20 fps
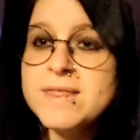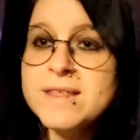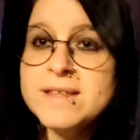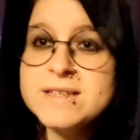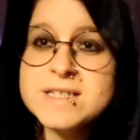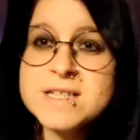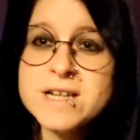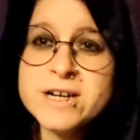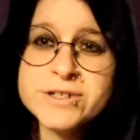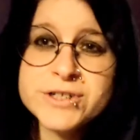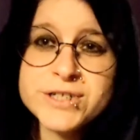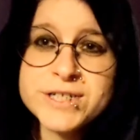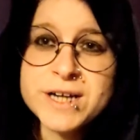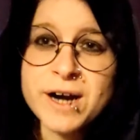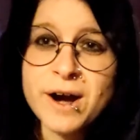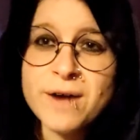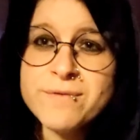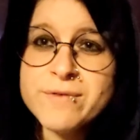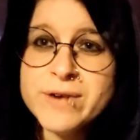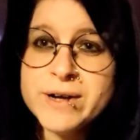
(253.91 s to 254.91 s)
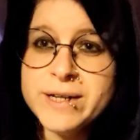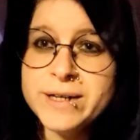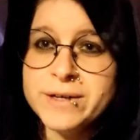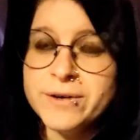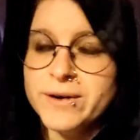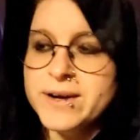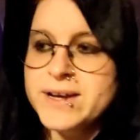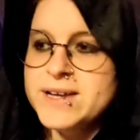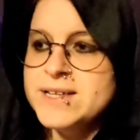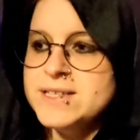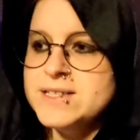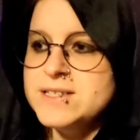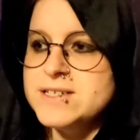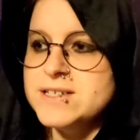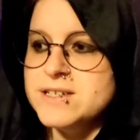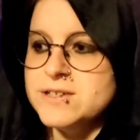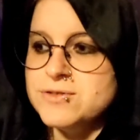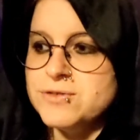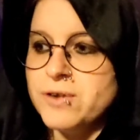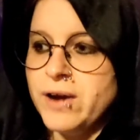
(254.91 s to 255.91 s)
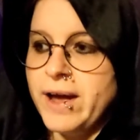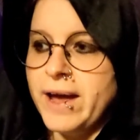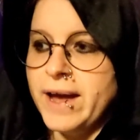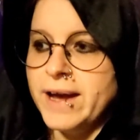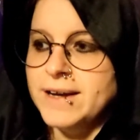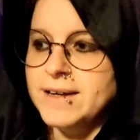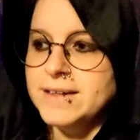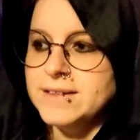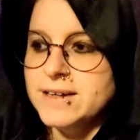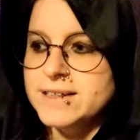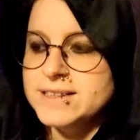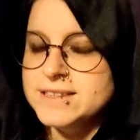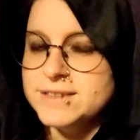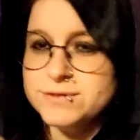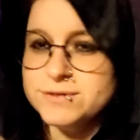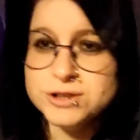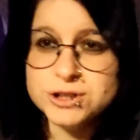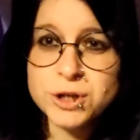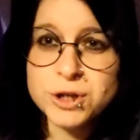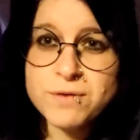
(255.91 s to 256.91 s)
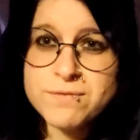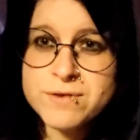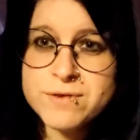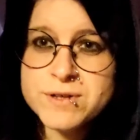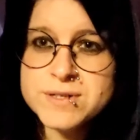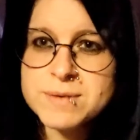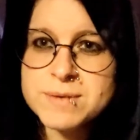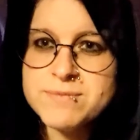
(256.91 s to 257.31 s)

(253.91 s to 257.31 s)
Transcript: this last year I've really got into trying like different genres.